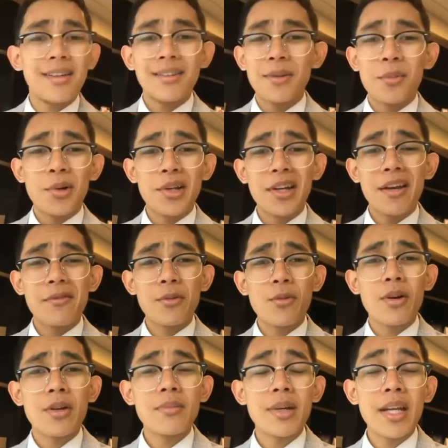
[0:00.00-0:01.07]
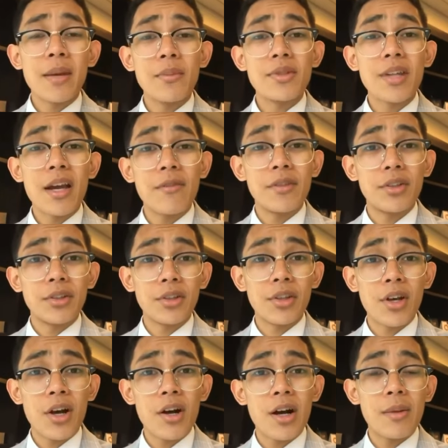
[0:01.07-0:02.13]
Good morning, everyone. My name is Ivan
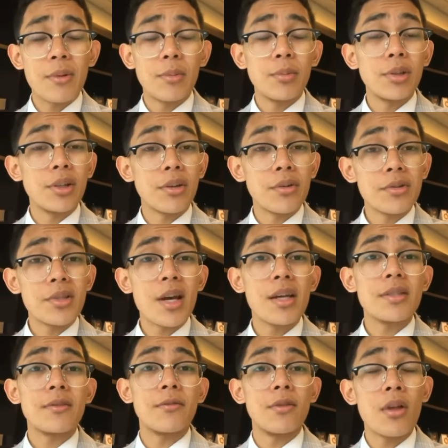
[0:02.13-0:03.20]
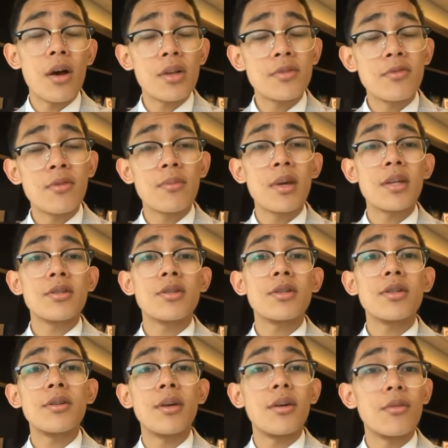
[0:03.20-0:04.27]
Daquial. I'm a political science and philosophy
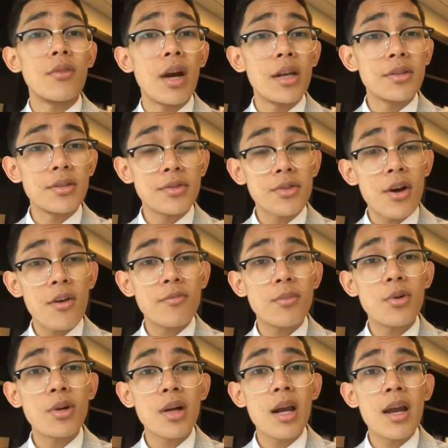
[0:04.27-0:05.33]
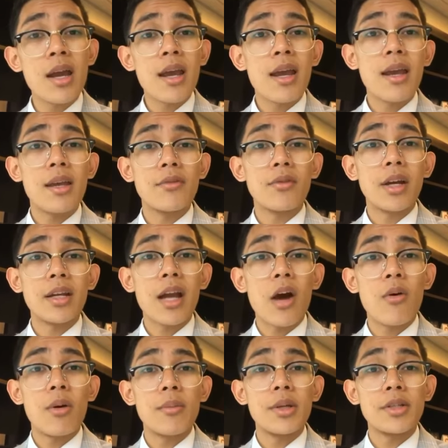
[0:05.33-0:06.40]
major, a rising sophomore, and right
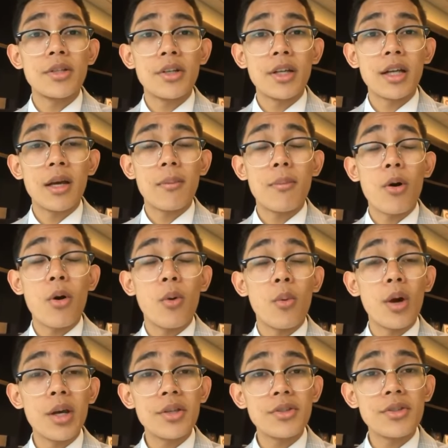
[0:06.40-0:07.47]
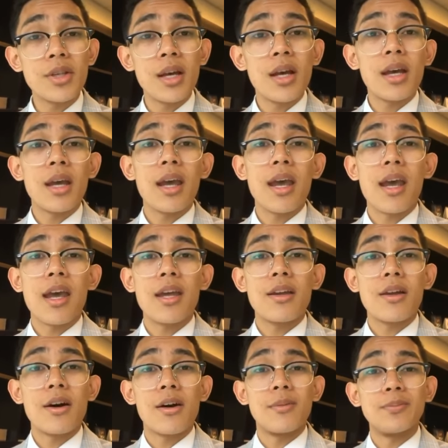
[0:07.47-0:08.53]
now I'm interning at Paul Weiss. And
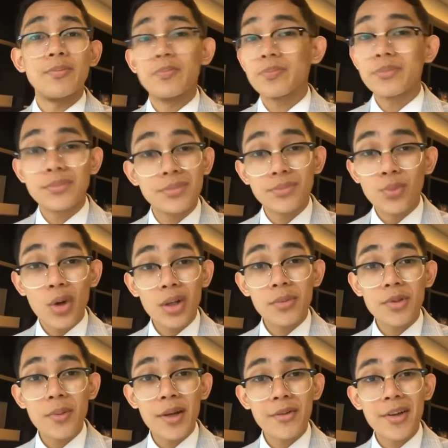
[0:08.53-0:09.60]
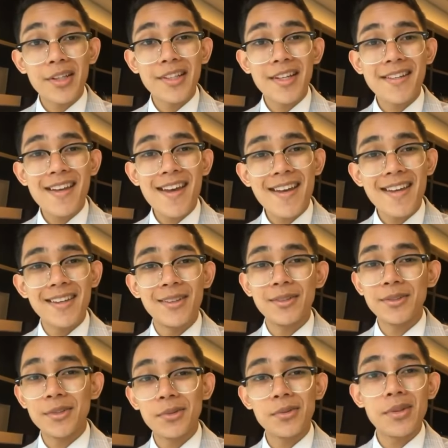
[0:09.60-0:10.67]
um, welcome to my Great Dane Day.
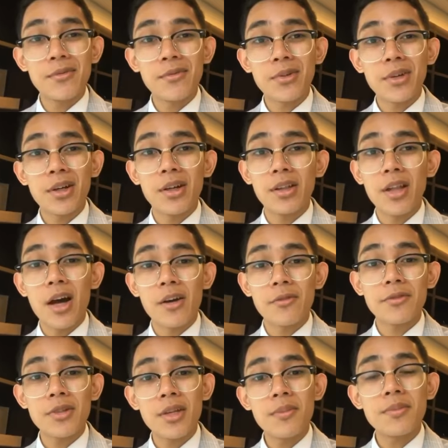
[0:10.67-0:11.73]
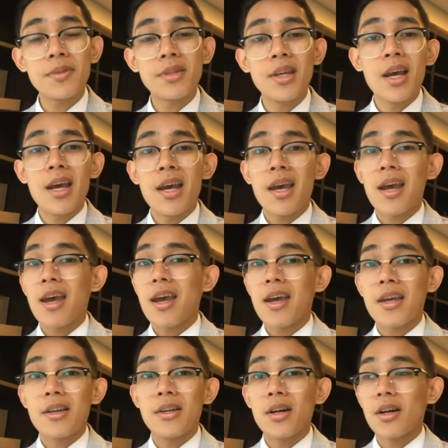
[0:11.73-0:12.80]
Tune in for a lot of tips
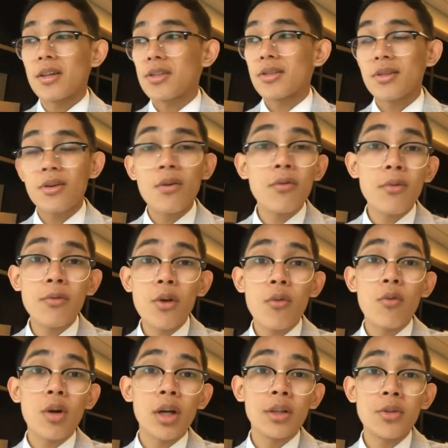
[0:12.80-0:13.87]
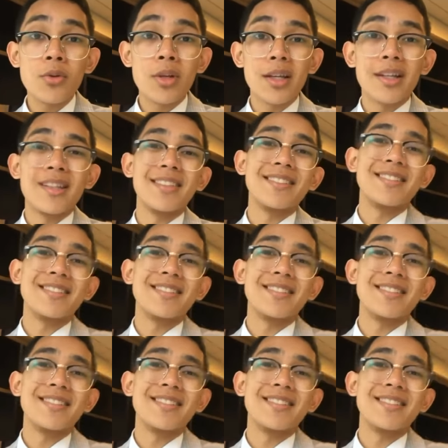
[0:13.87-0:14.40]
and uh, just an overview of what I do here.